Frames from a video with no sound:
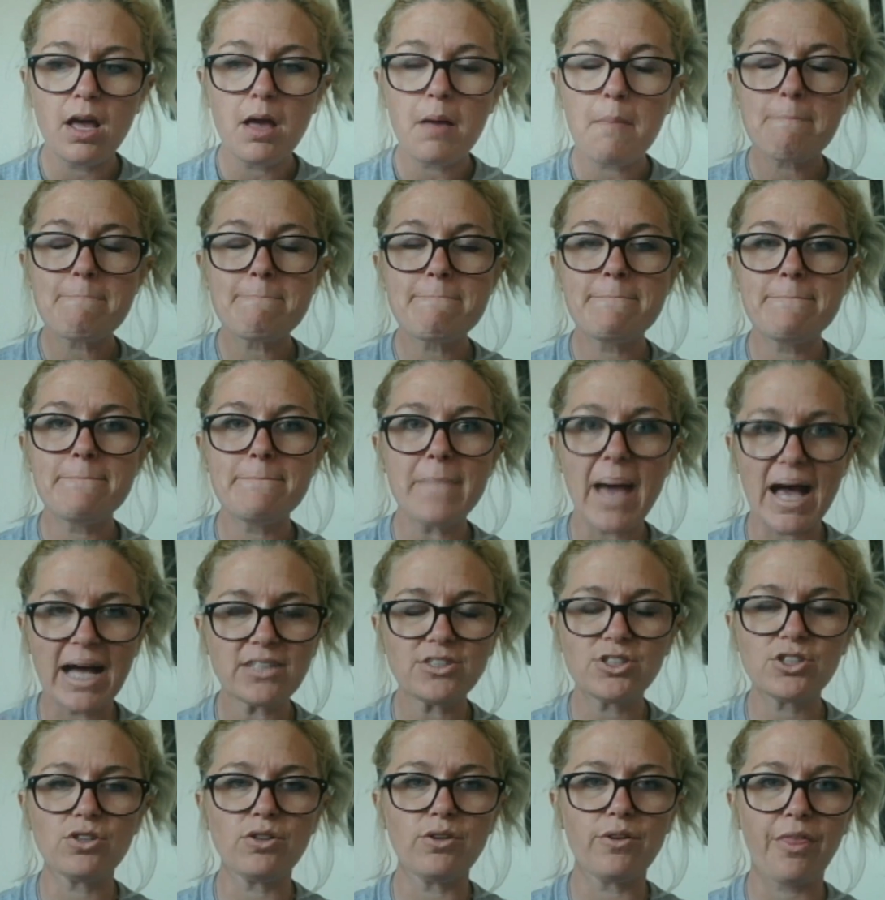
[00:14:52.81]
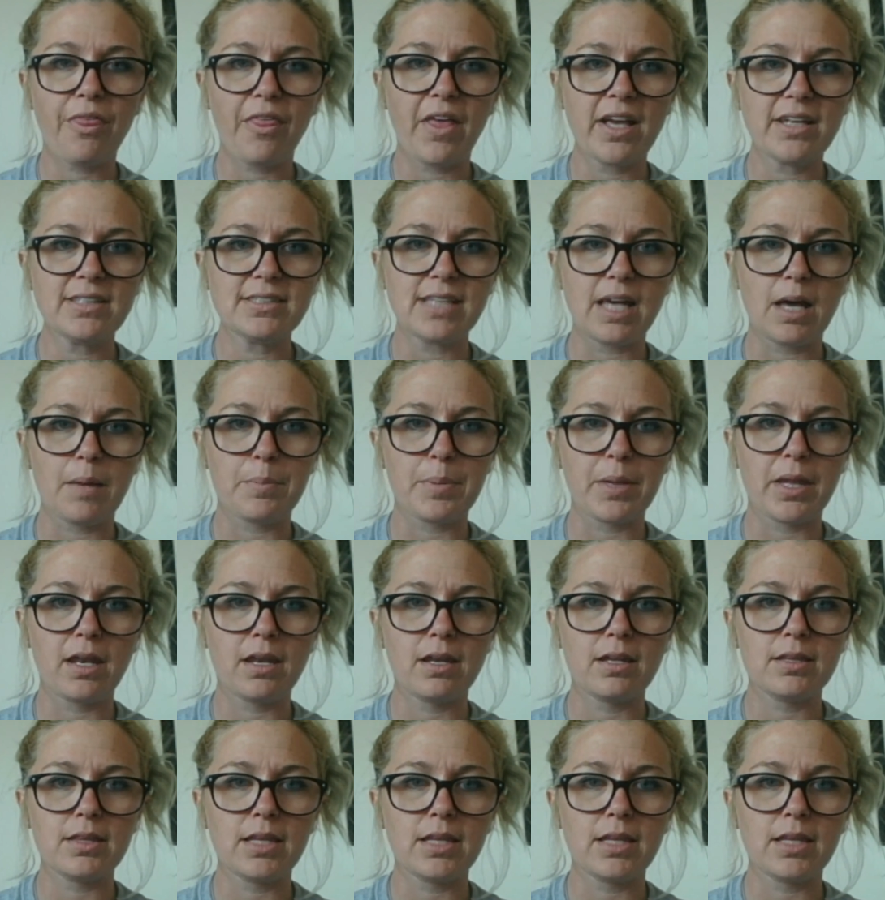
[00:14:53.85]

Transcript: magical things happen.